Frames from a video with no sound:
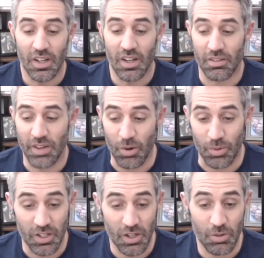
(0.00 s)
of how we
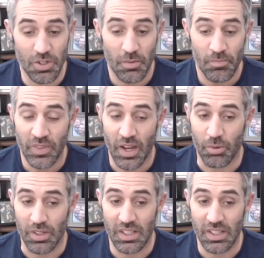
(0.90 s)
coach, how
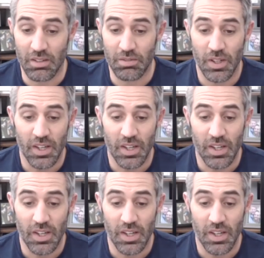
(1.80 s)
we live.